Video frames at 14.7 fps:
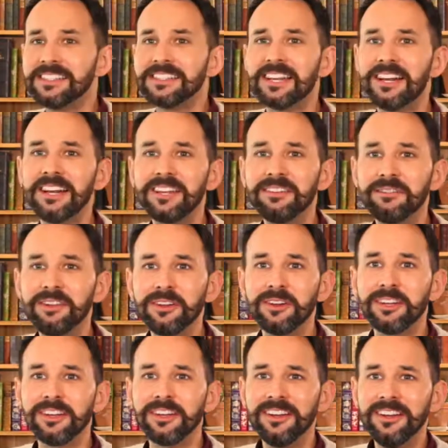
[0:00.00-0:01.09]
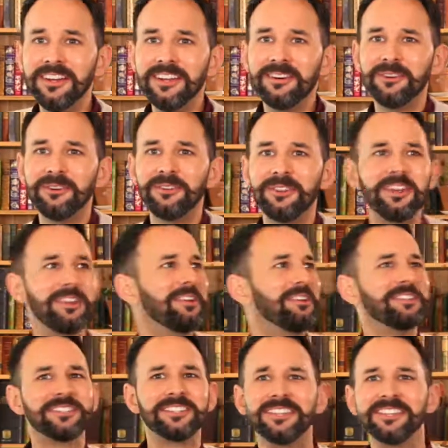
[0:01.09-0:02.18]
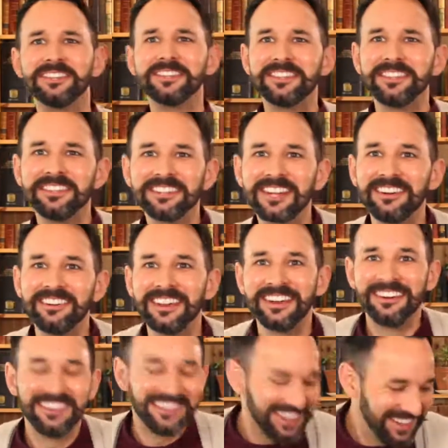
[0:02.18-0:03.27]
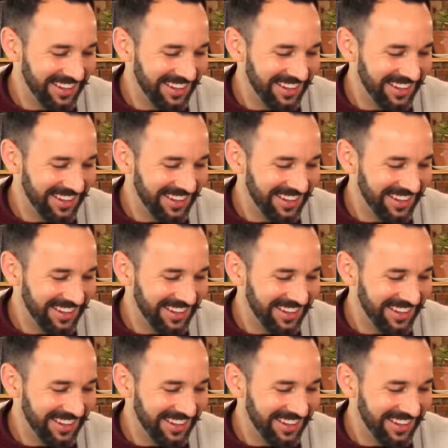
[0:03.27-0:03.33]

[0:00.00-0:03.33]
kind of look at all the nonsense that's going on.